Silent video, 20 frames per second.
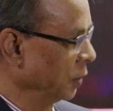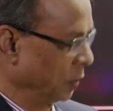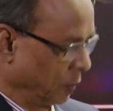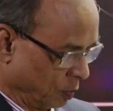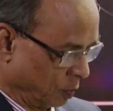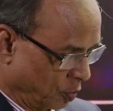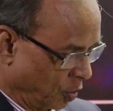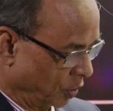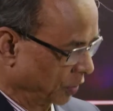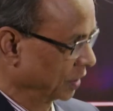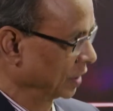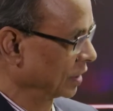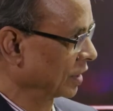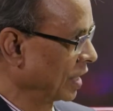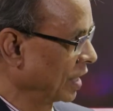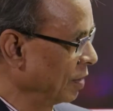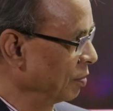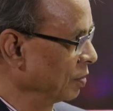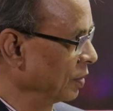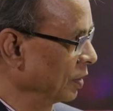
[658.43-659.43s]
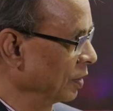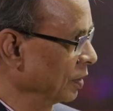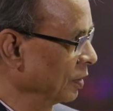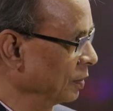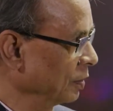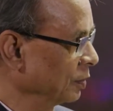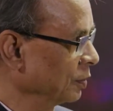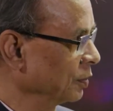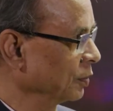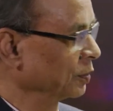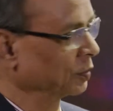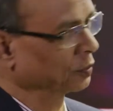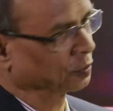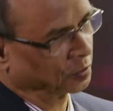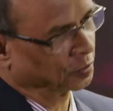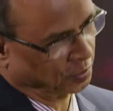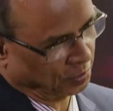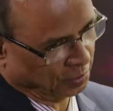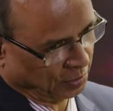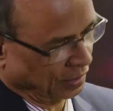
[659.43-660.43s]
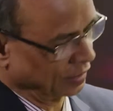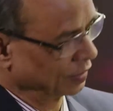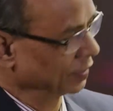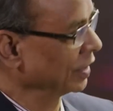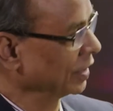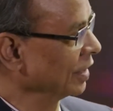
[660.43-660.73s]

for this couple, and then